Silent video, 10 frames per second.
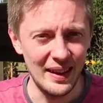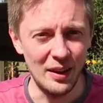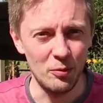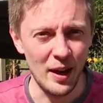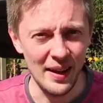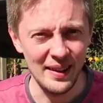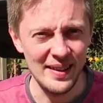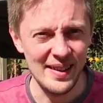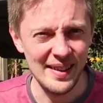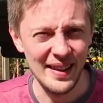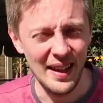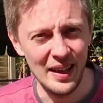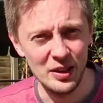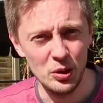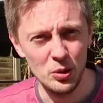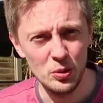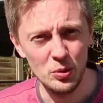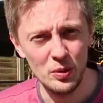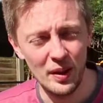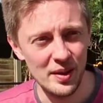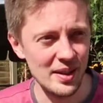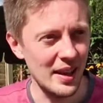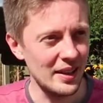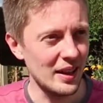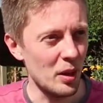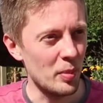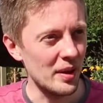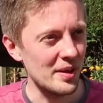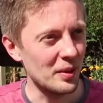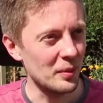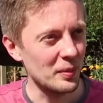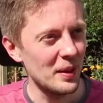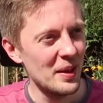it rains and you are standing at a bus stop,